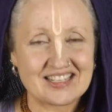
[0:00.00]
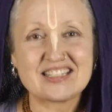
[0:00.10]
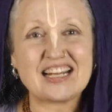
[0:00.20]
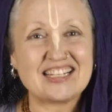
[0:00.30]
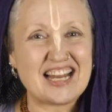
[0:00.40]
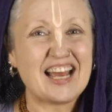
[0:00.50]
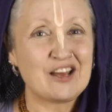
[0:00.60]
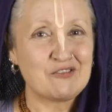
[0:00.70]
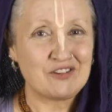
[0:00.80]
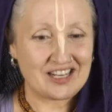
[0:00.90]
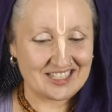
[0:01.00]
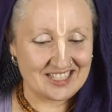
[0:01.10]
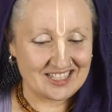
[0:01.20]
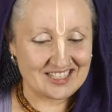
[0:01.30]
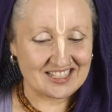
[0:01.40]
Sanjaya
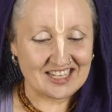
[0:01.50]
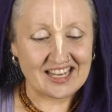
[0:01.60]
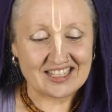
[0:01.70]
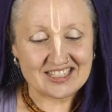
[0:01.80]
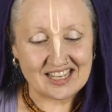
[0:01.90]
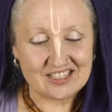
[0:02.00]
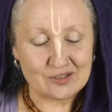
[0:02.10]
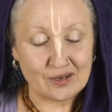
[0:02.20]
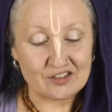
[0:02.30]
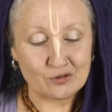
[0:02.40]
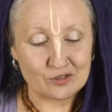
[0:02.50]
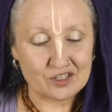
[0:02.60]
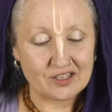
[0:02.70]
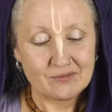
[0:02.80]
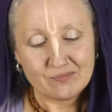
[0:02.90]
Uvacha, Sanjaya said. So I thought
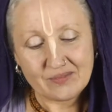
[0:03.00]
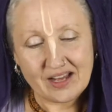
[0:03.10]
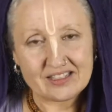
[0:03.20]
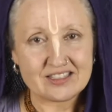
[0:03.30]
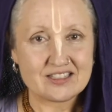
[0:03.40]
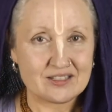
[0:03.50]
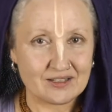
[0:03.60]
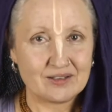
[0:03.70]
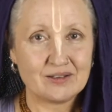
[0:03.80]
I'll just